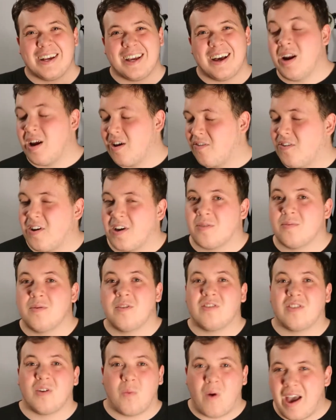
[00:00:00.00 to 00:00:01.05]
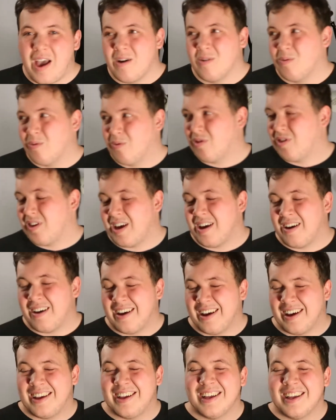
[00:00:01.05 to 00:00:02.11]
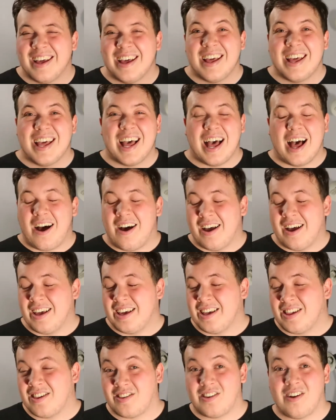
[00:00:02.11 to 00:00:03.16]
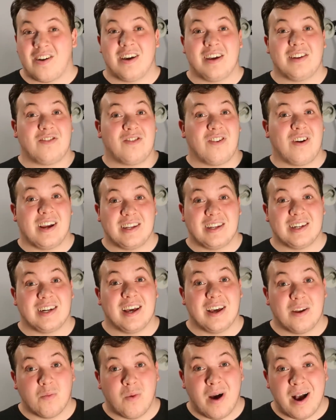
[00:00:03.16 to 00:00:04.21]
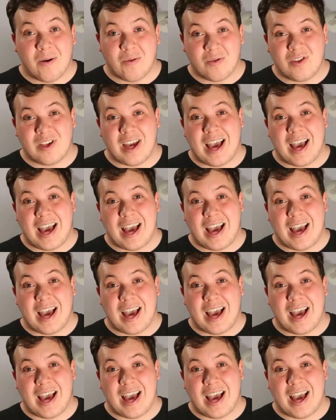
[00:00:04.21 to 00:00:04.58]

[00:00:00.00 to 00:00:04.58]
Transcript: When I first moved to Wales, I started trying to learn Welsh,